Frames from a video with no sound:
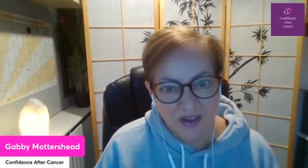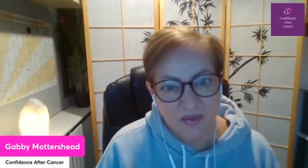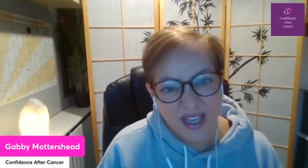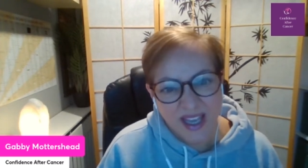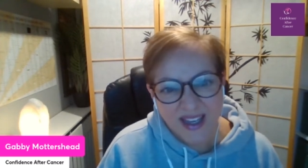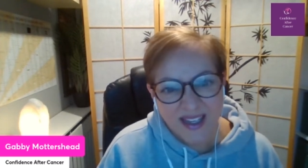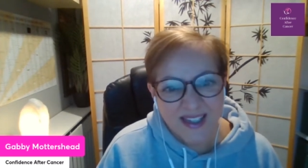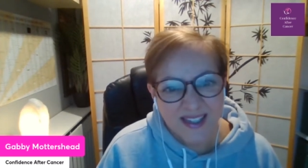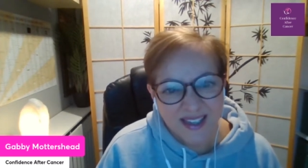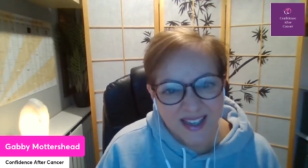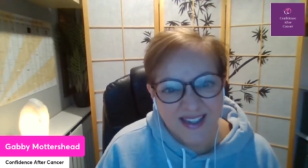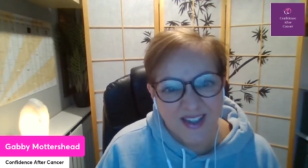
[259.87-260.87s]
Or we get into your
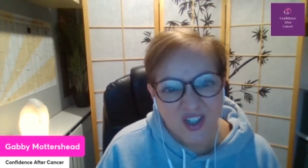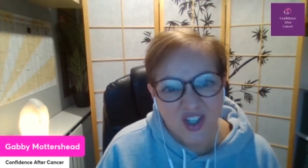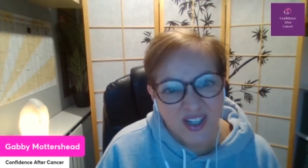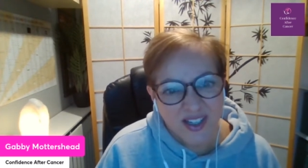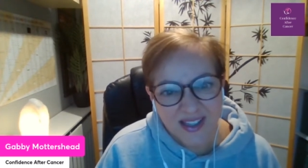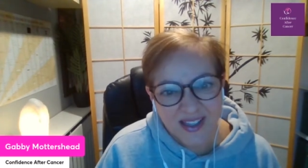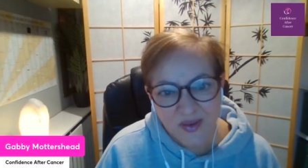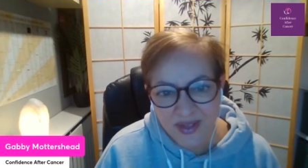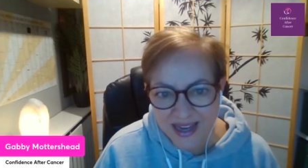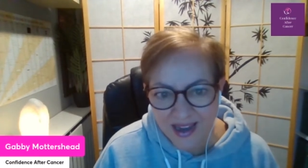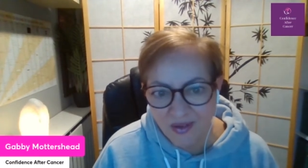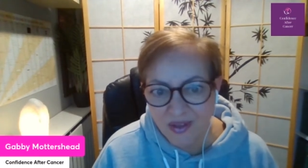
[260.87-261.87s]
60s, you're going to slow
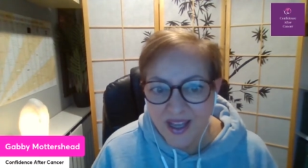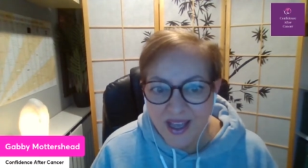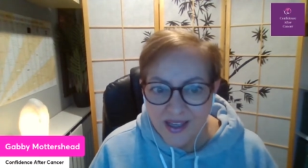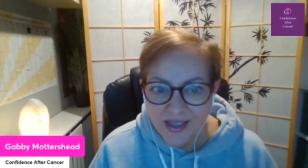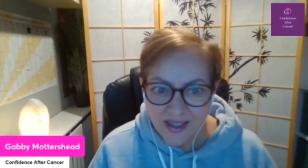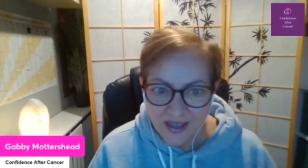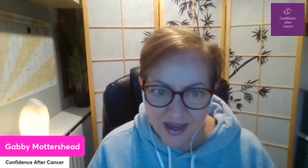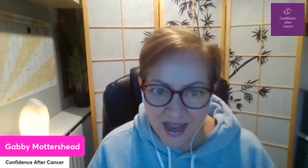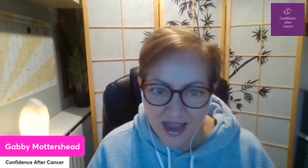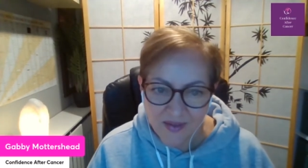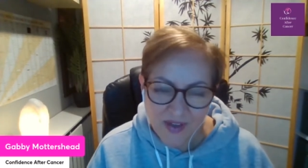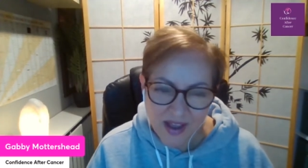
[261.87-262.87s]
down, you're going to
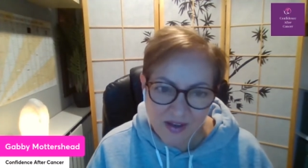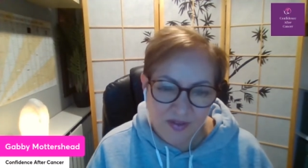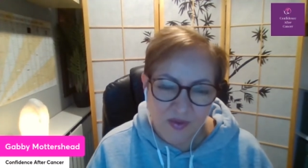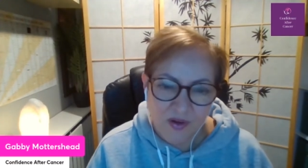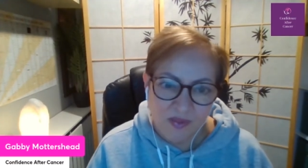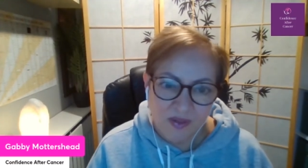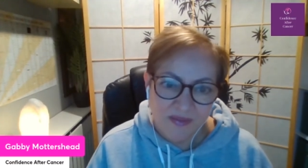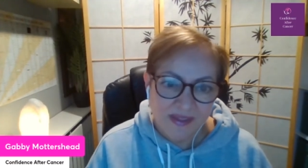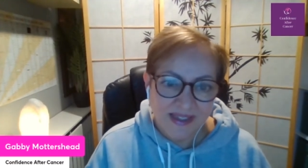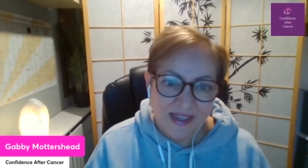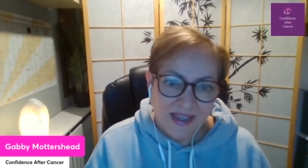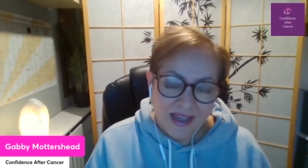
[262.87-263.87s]
have health problems.